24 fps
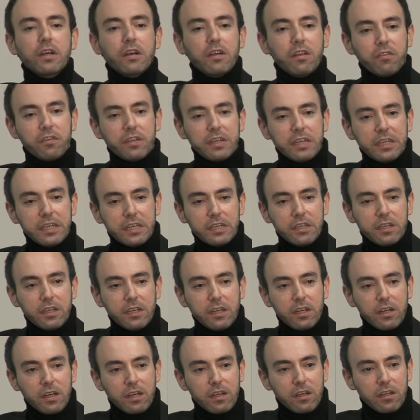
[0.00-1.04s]
the
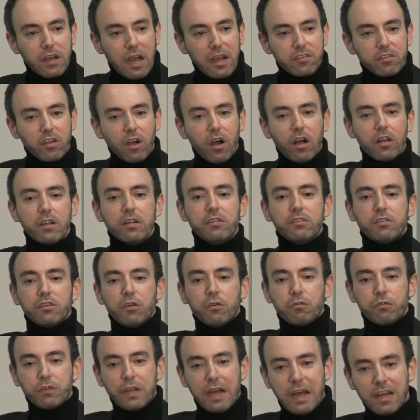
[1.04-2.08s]
ideology
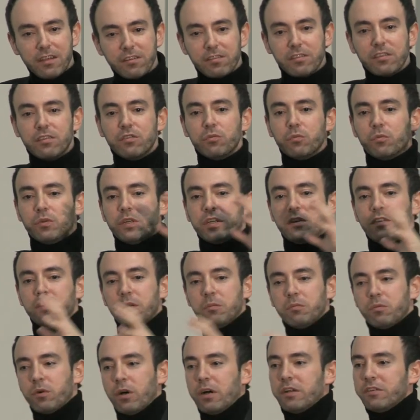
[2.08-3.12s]
of Nazism where they
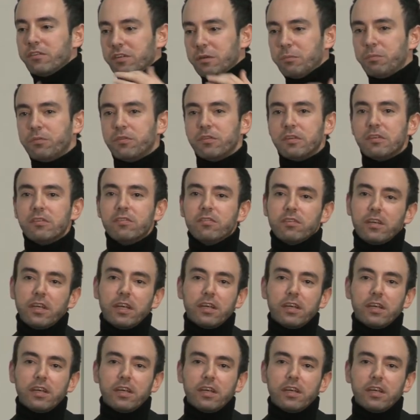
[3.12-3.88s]
brought gypsies